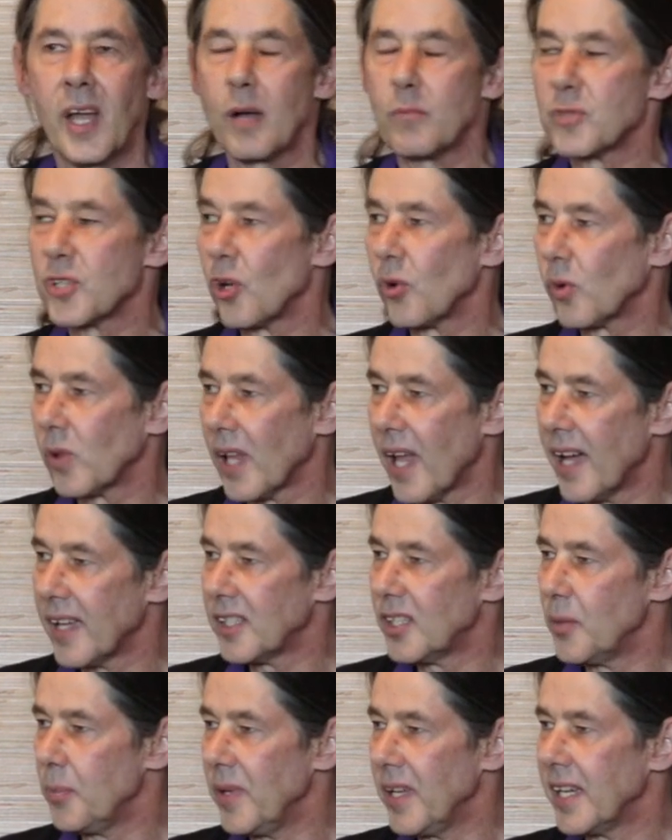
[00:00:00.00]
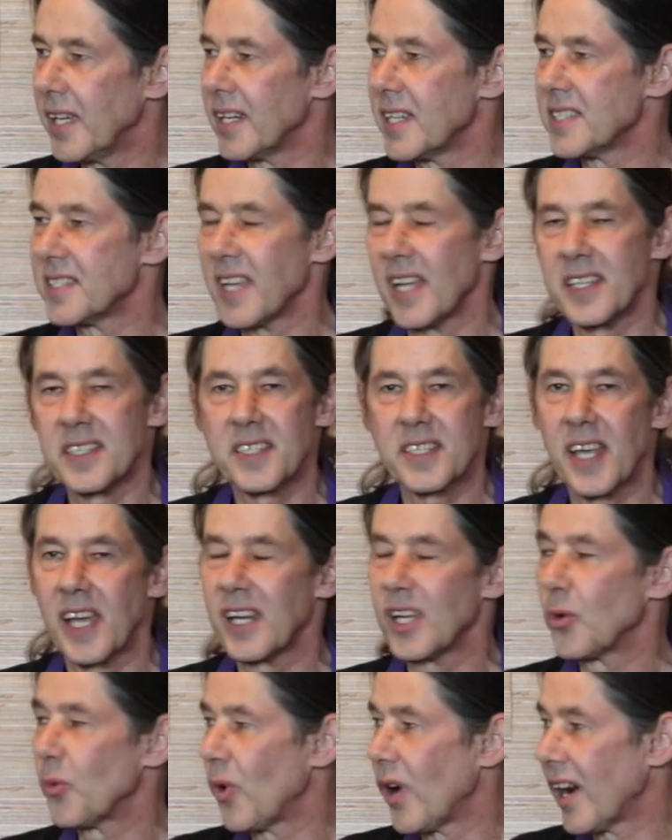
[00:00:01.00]
I'm so glad to be in a Zen
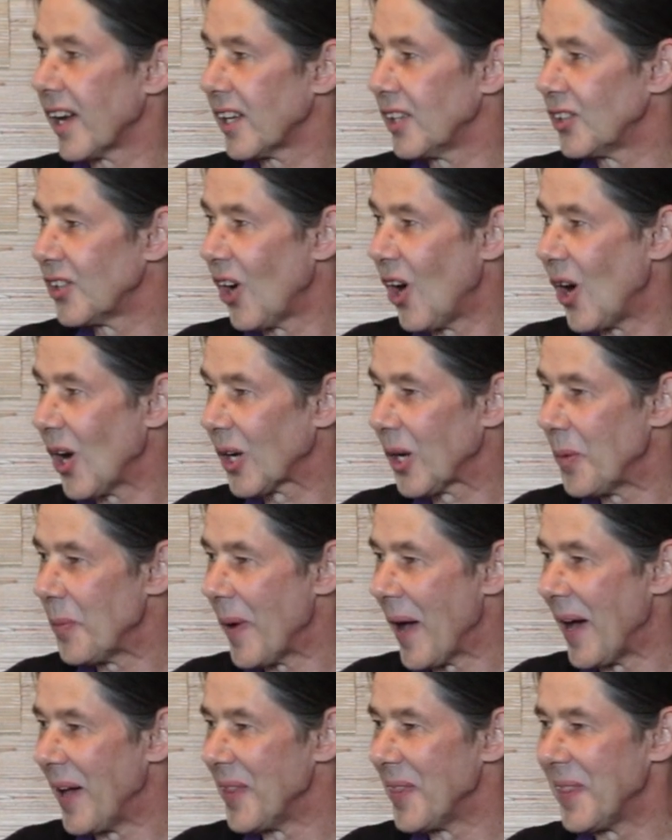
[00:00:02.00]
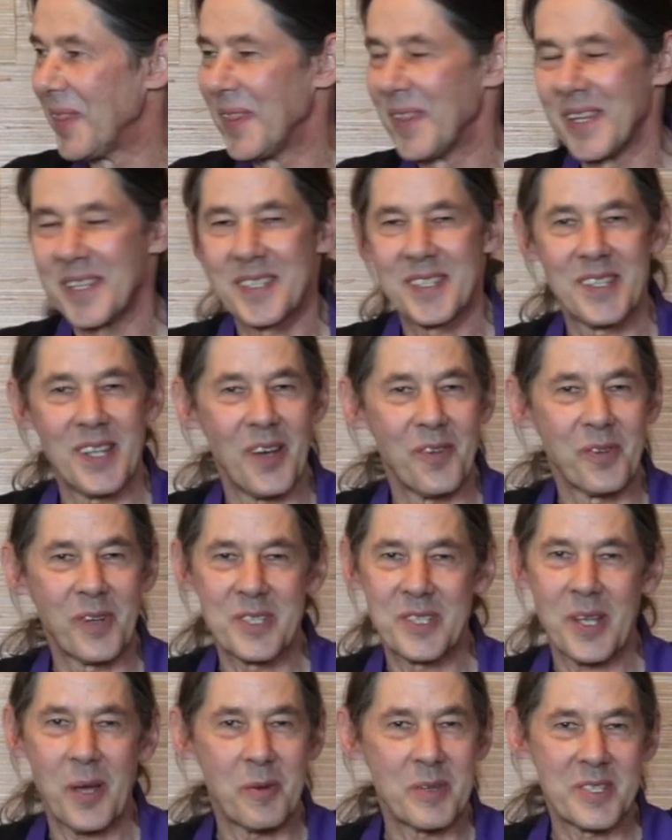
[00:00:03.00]
setting where I can talk about this stuff,
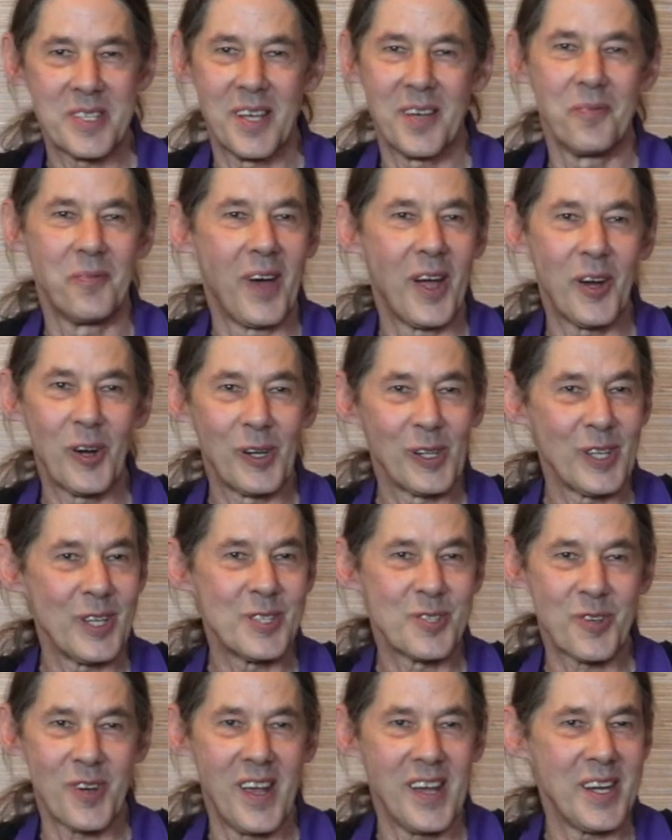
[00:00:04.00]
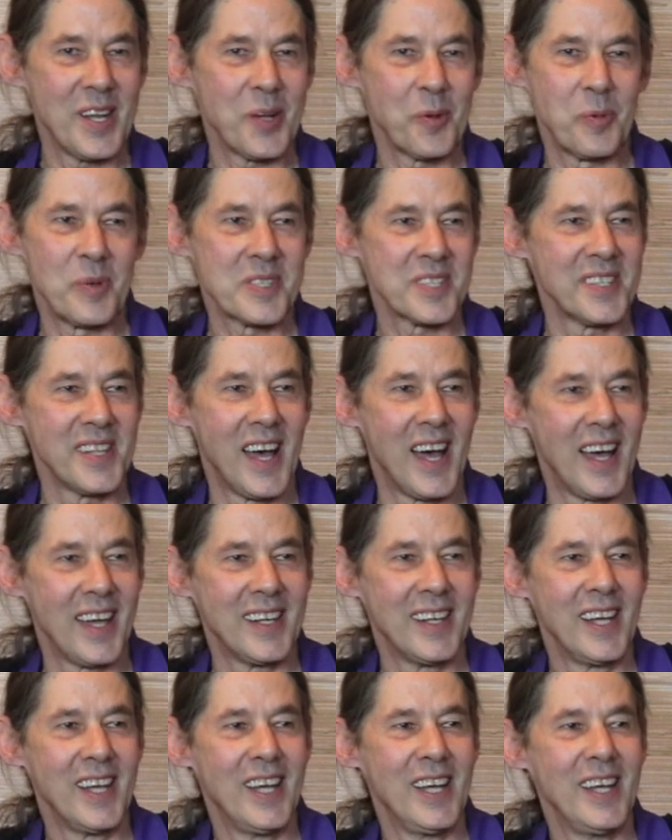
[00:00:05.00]
because that was my early training was
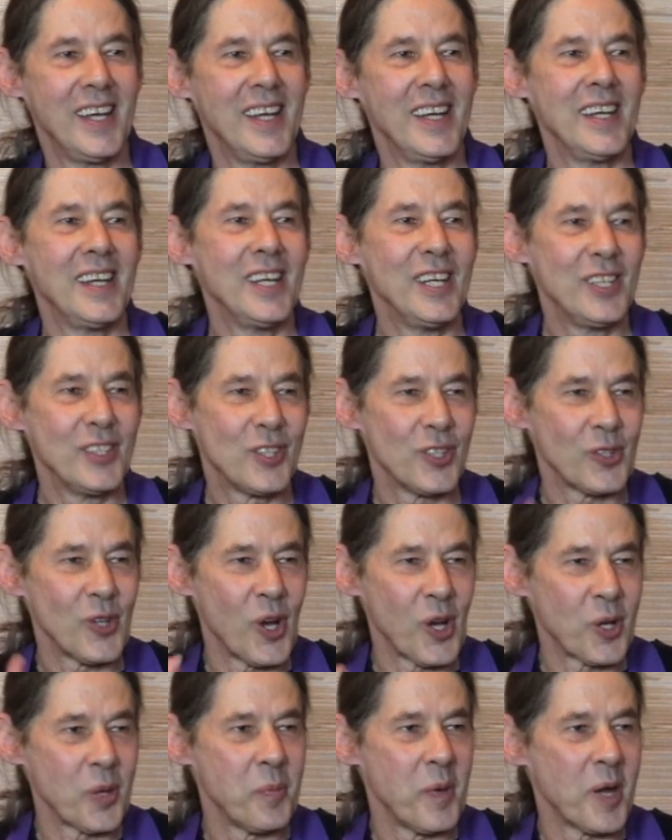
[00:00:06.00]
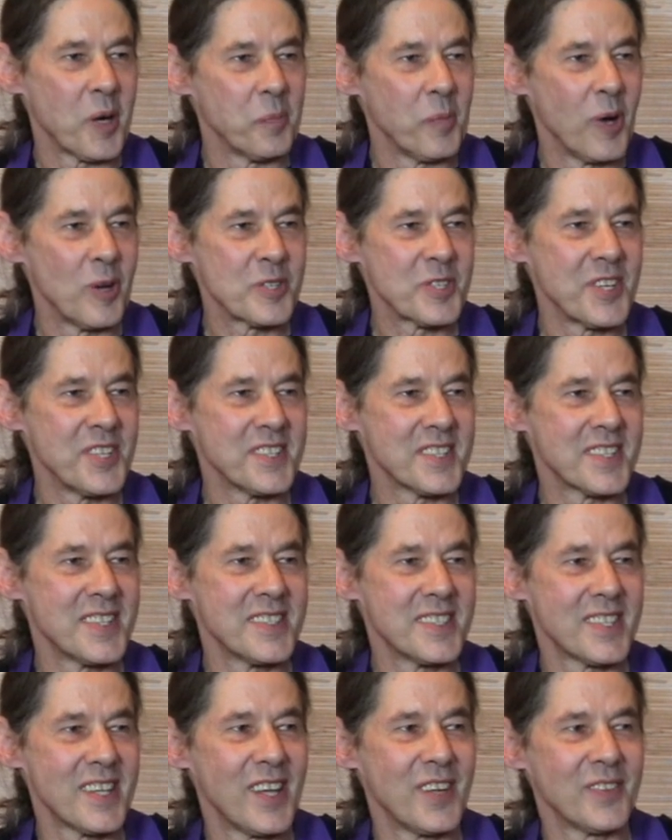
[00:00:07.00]
not to talk about emotions
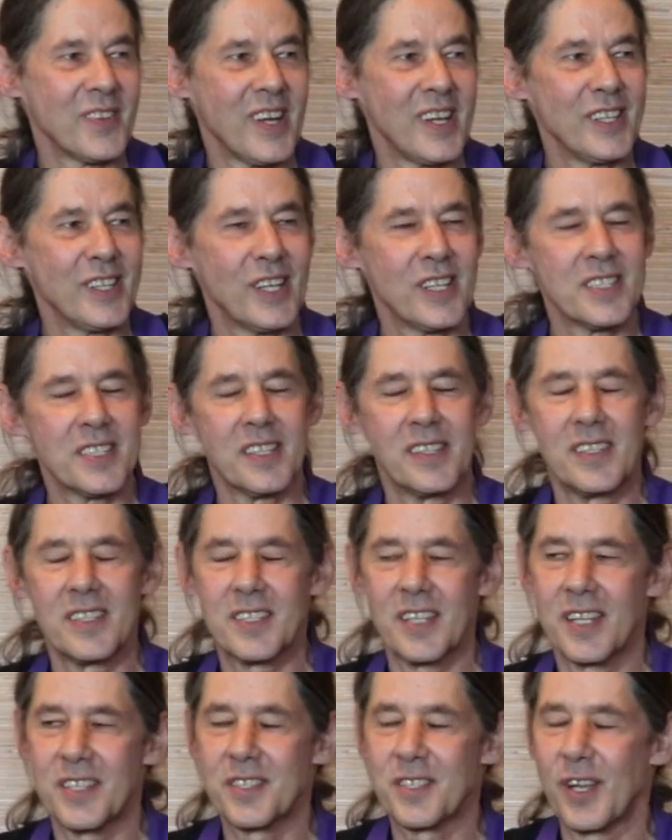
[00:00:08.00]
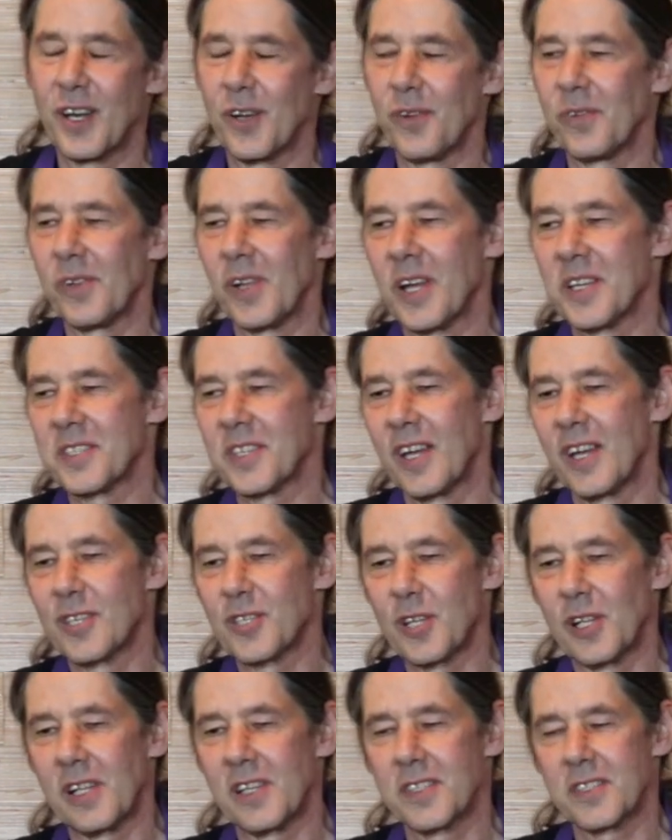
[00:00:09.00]
in Zen, right? At the Zen Center of Los
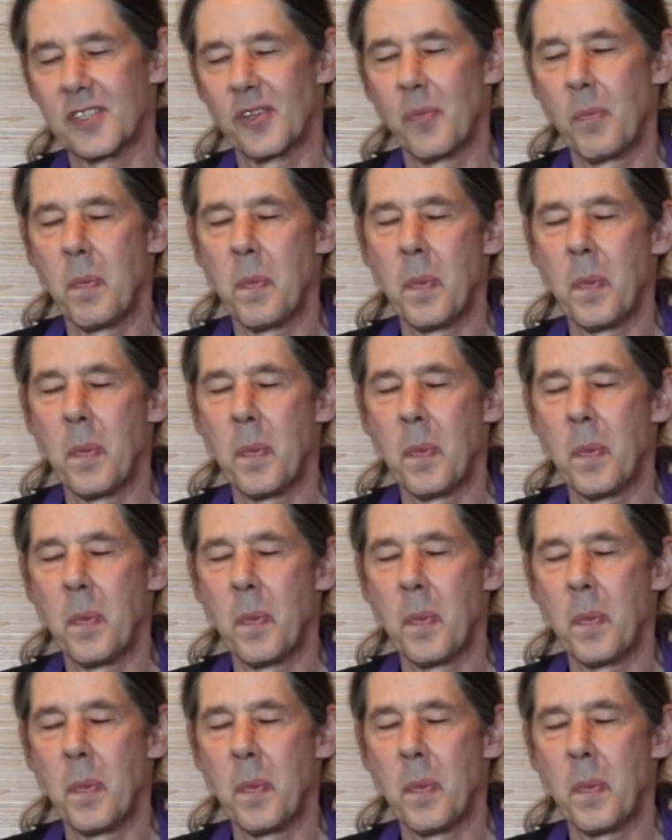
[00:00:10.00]
Angeles.